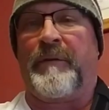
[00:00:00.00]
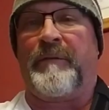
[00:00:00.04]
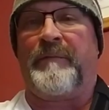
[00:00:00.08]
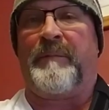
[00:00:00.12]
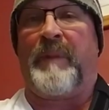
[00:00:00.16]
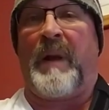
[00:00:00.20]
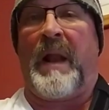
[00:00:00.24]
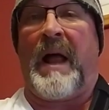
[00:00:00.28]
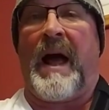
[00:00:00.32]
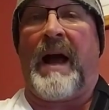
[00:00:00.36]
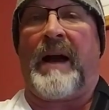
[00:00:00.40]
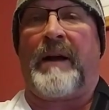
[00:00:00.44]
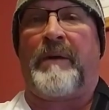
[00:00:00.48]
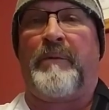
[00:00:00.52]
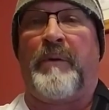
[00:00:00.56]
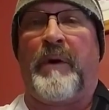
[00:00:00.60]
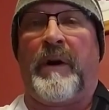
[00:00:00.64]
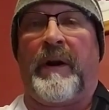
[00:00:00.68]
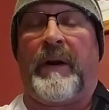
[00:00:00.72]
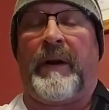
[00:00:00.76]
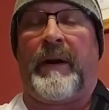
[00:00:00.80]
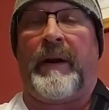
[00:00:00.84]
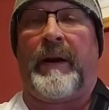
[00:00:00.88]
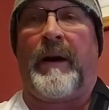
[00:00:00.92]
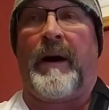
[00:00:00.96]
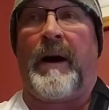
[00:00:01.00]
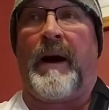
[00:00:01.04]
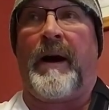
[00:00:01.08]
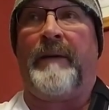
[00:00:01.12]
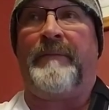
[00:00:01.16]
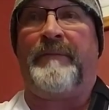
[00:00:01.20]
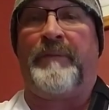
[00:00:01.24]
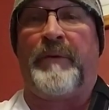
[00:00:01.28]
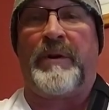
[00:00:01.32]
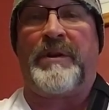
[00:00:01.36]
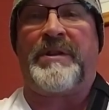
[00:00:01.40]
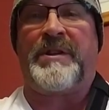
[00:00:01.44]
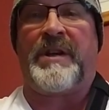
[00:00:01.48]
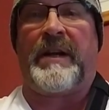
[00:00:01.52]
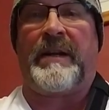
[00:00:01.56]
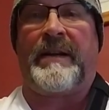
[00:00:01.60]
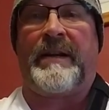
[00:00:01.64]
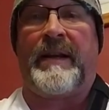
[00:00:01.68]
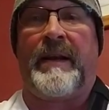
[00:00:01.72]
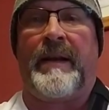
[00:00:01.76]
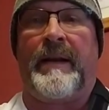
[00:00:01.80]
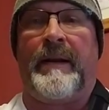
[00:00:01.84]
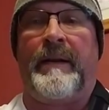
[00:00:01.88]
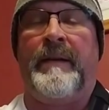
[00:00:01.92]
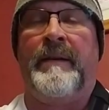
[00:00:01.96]
block wearing off, which I
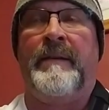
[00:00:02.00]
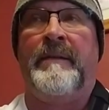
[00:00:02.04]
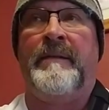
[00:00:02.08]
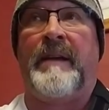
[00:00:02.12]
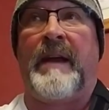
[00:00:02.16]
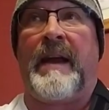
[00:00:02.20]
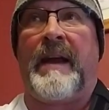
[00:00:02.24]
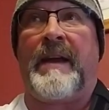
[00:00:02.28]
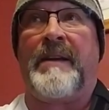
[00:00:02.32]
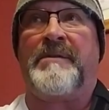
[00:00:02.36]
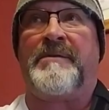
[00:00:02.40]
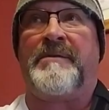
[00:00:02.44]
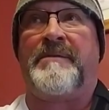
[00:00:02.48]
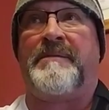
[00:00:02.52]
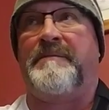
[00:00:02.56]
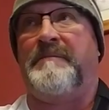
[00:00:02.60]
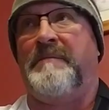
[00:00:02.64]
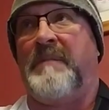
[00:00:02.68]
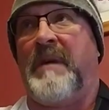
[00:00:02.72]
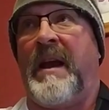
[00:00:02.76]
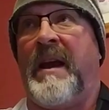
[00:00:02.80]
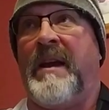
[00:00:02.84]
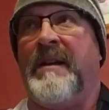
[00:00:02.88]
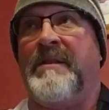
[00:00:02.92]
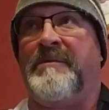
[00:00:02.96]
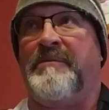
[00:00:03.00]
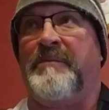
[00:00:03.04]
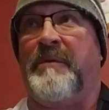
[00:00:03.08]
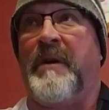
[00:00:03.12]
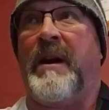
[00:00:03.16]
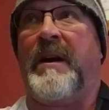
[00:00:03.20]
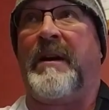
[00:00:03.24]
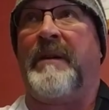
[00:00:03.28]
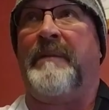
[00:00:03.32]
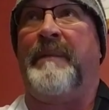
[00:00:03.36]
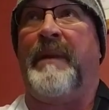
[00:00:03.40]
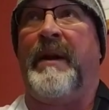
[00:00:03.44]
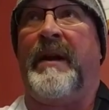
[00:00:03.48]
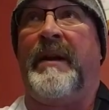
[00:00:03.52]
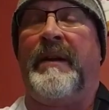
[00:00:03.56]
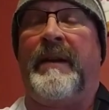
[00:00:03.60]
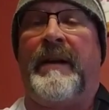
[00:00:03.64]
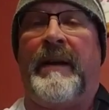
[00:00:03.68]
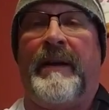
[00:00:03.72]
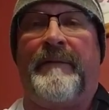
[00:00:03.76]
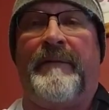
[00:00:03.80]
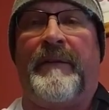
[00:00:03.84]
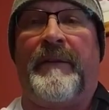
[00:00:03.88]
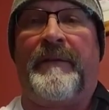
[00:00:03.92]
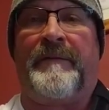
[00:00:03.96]
did as recommended
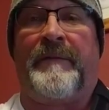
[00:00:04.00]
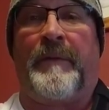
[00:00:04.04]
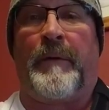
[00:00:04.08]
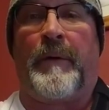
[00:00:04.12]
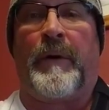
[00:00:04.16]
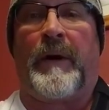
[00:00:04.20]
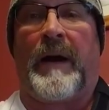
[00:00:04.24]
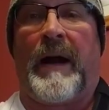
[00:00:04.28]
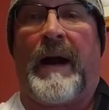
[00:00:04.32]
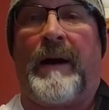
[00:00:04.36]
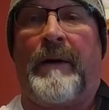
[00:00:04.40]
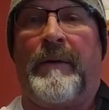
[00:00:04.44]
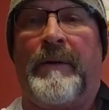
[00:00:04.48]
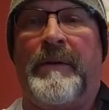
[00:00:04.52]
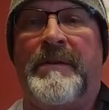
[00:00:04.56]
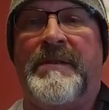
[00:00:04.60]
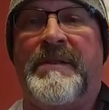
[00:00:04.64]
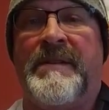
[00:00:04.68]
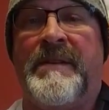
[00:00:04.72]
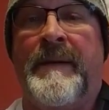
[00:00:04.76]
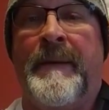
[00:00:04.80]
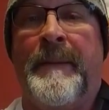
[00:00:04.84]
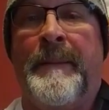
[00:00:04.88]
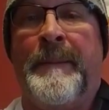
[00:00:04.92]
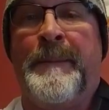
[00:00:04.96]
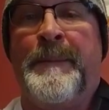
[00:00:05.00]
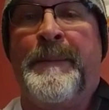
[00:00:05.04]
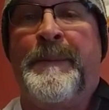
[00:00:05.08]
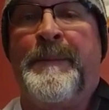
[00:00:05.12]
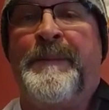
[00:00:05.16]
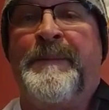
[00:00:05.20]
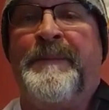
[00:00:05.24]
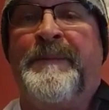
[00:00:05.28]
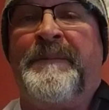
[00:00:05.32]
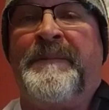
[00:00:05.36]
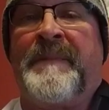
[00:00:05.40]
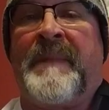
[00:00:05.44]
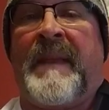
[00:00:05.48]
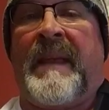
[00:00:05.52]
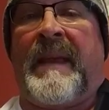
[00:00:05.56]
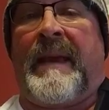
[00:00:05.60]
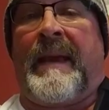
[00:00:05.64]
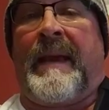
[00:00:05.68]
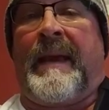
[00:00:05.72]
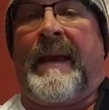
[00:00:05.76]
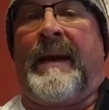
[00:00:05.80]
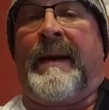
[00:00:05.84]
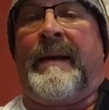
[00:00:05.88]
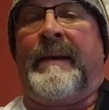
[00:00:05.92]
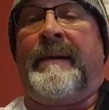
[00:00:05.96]
every 4 hours.
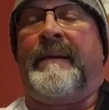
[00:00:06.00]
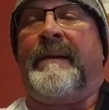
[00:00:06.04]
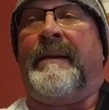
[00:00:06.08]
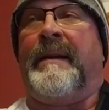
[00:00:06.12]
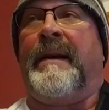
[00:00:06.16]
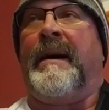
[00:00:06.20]
And